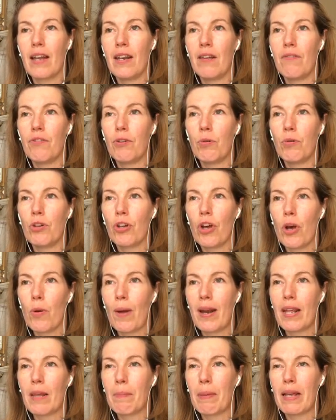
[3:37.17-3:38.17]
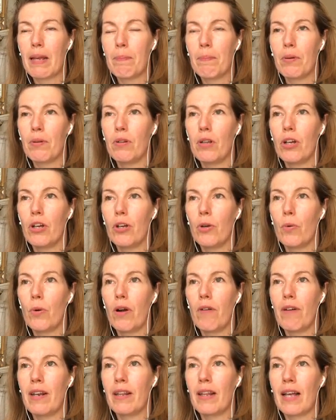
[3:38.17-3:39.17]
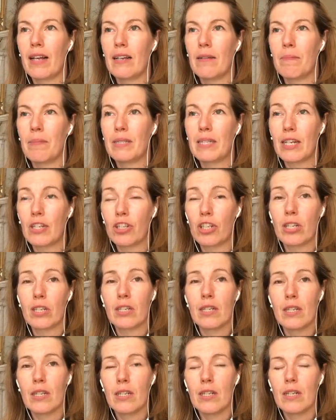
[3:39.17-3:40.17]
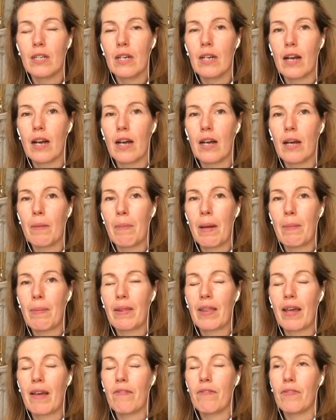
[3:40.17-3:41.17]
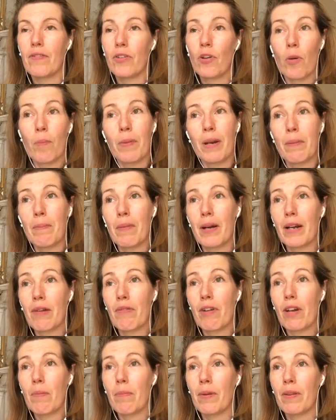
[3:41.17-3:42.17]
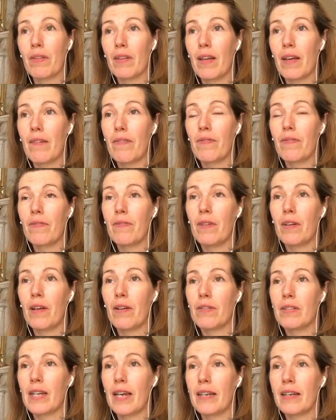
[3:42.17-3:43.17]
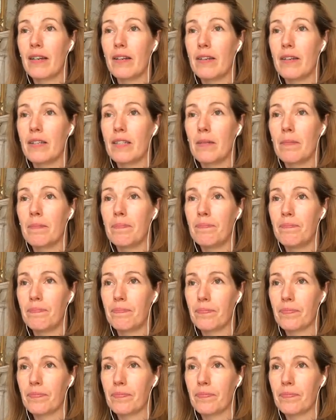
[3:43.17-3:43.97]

And if you know any people who are in that position, maybe they've not been in my group and they've taken some